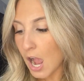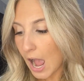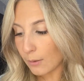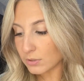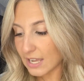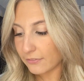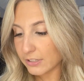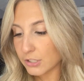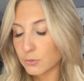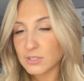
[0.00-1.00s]
I will
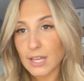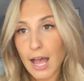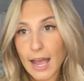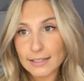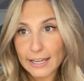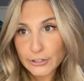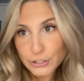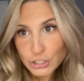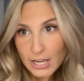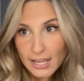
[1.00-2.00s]
definitely use the highlighter
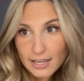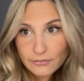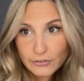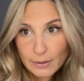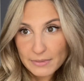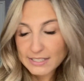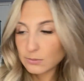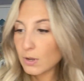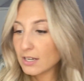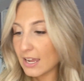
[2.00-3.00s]
shade from this
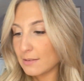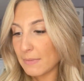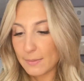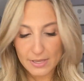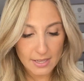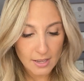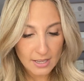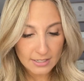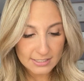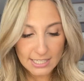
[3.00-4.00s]
one and maybe
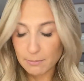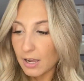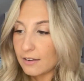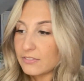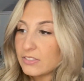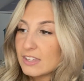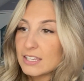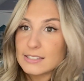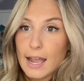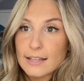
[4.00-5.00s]
some of
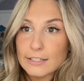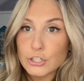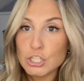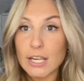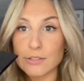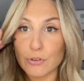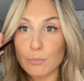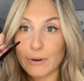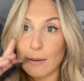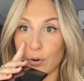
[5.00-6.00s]
these highlighter shades for the
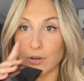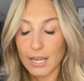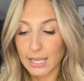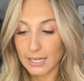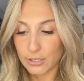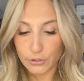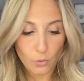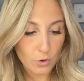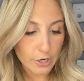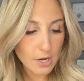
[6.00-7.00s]
brow bone and inner
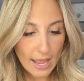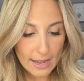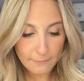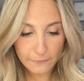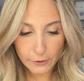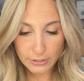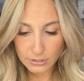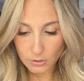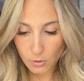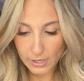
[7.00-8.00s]
corner. I'm
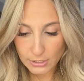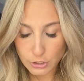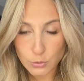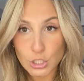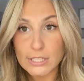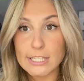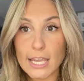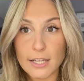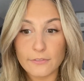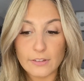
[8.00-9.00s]
first going to just
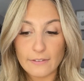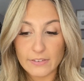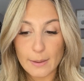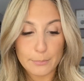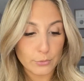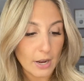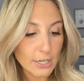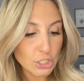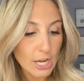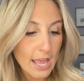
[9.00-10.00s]
take a fluffy
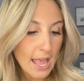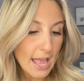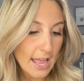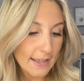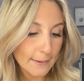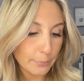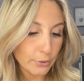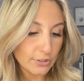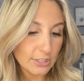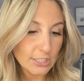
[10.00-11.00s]
brush and
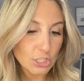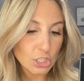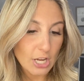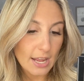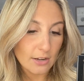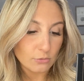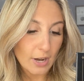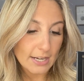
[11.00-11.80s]
put this shade right